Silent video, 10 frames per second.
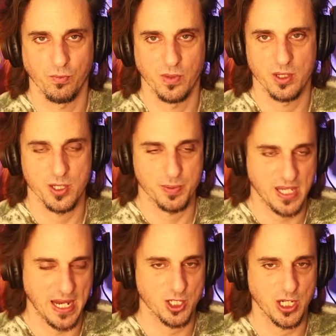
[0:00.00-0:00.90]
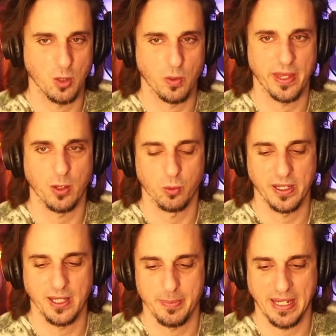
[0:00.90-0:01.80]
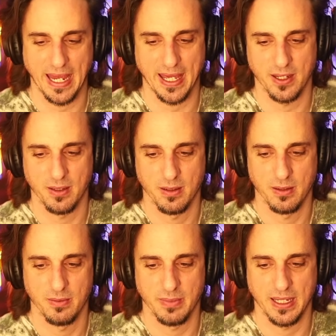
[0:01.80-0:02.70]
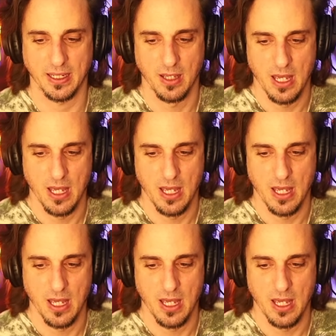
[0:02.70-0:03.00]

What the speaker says: substantiate when they really began meeting.